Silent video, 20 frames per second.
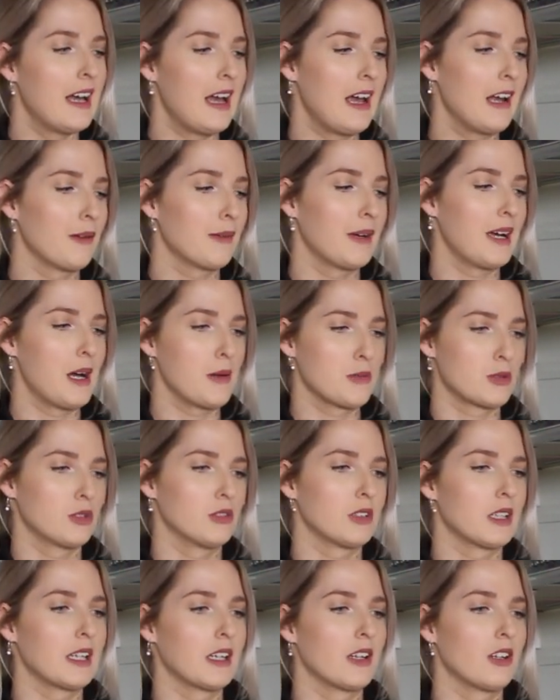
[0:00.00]
Anyway, I'm
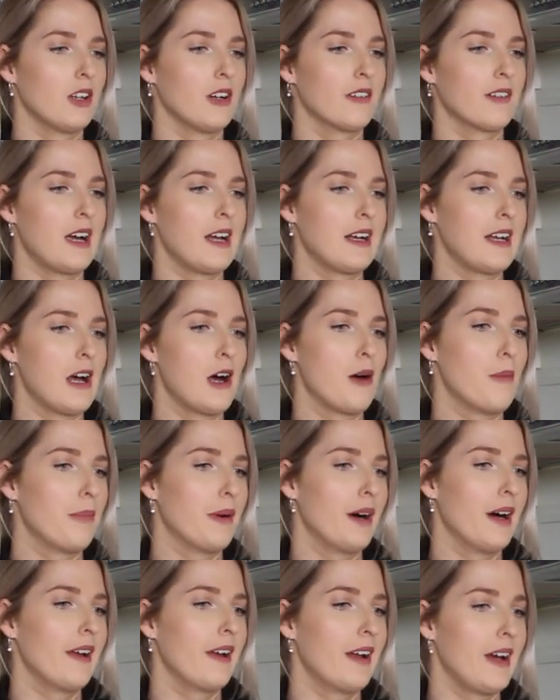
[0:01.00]
talking a lot right now,
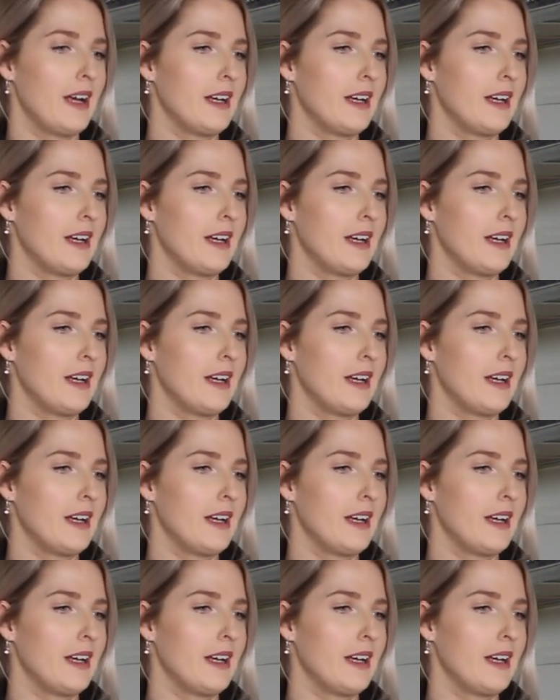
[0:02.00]
but